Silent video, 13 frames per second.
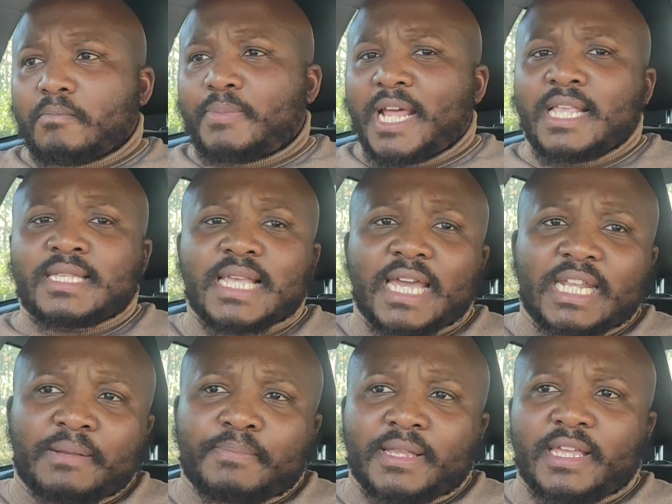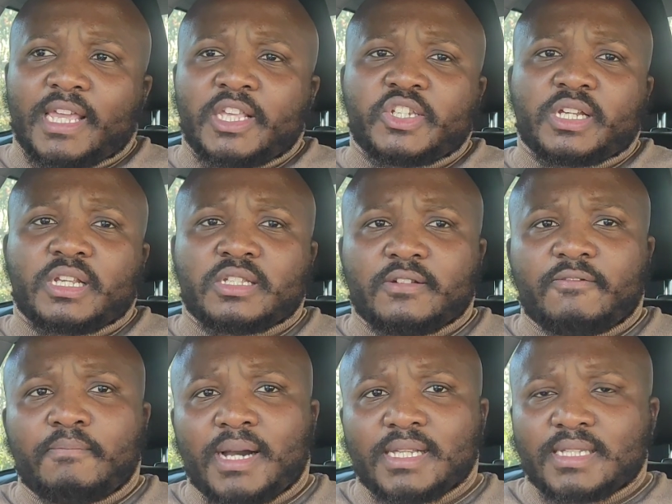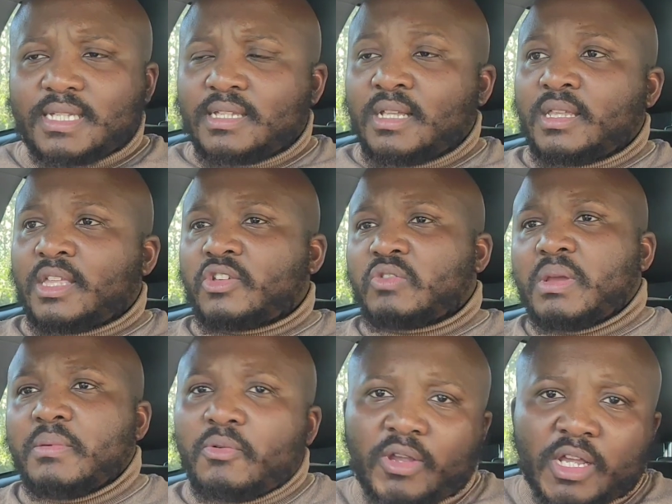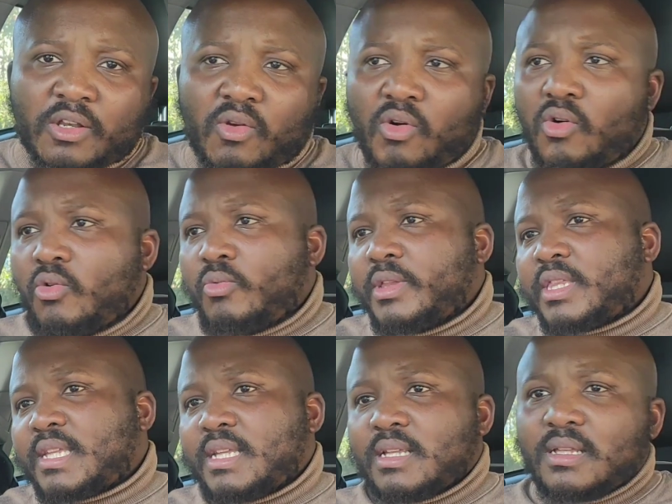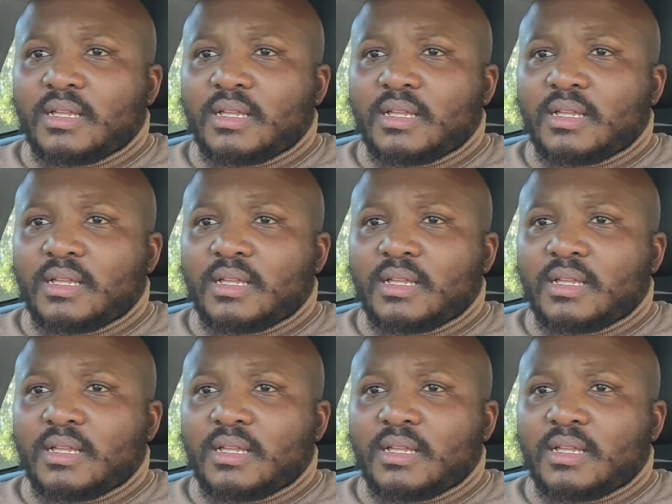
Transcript: blindsided by the injuries of Munster. Then they thought maybe we can go with.